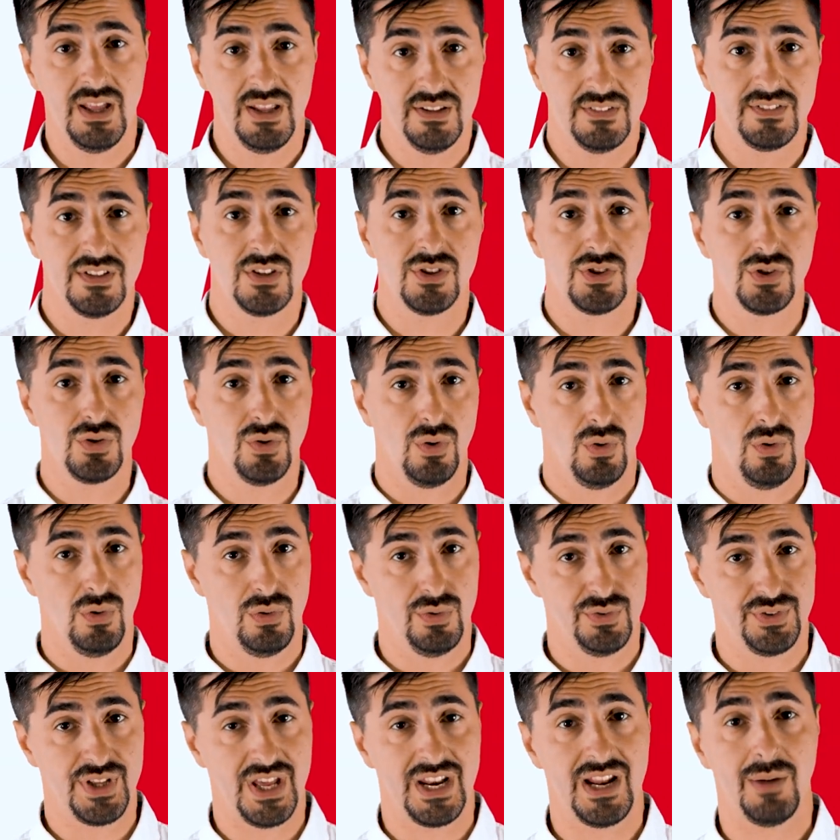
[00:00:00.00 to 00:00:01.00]
is a
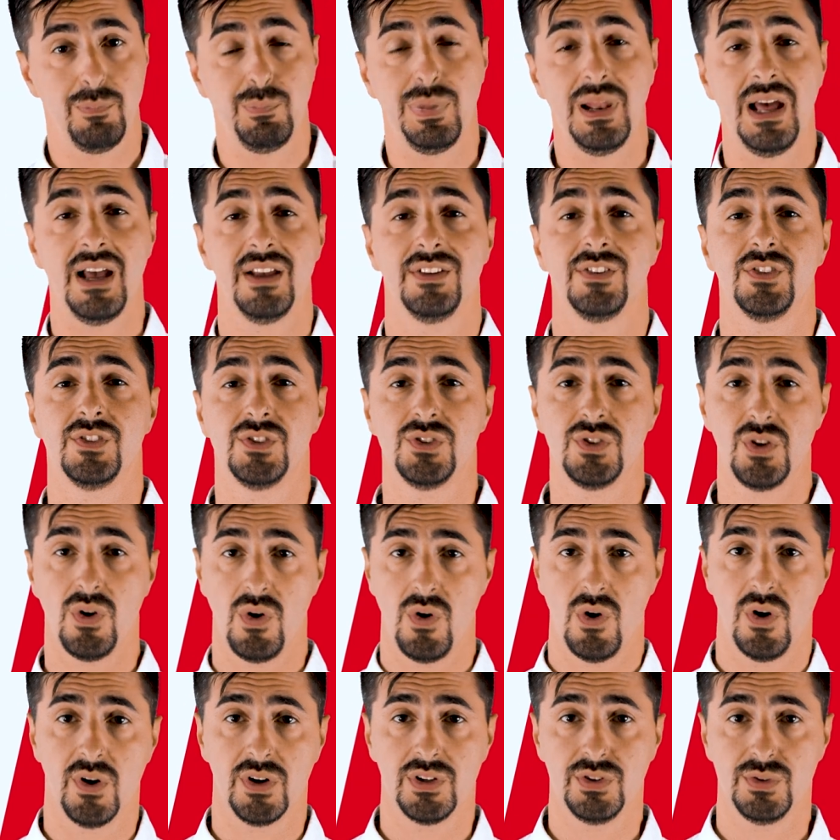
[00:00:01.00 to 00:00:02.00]
tool that applies
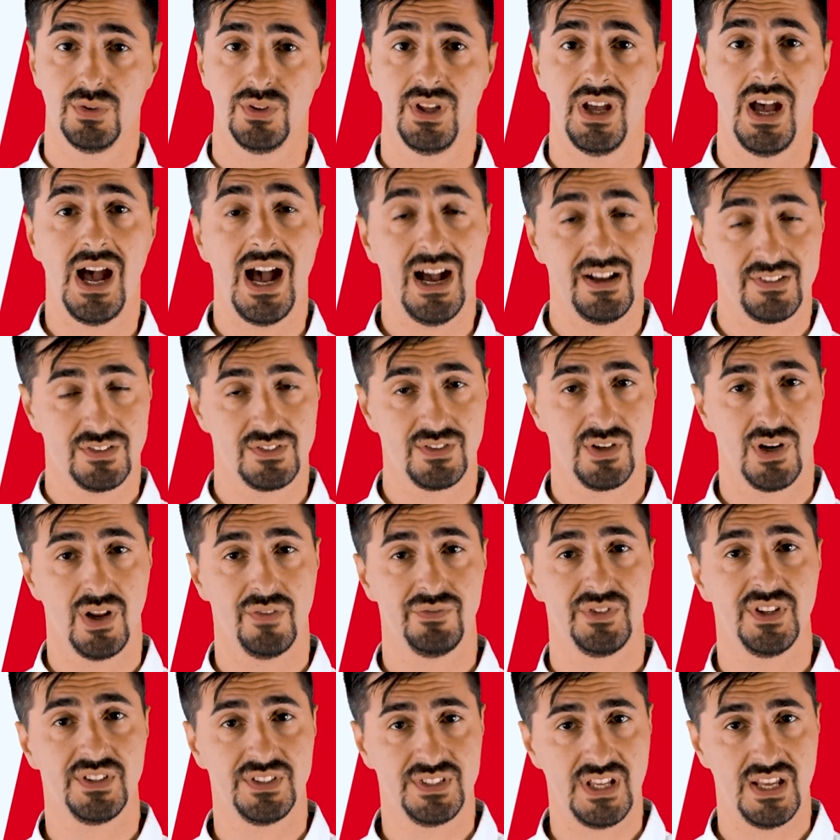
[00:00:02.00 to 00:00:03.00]
torque to the axle
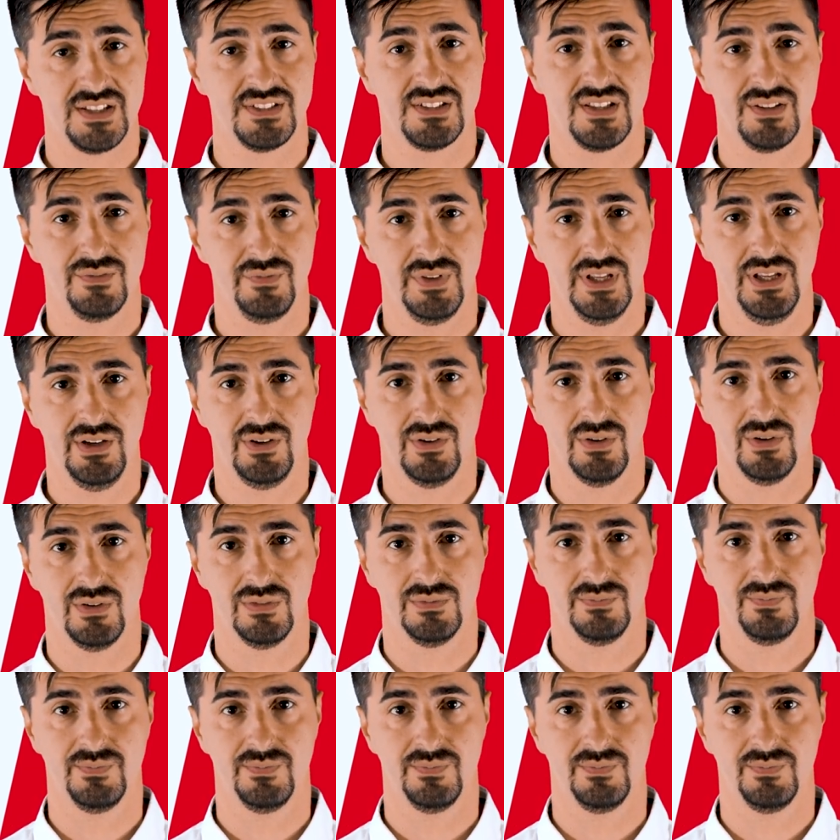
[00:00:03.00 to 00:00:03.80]
of the tested vehicle.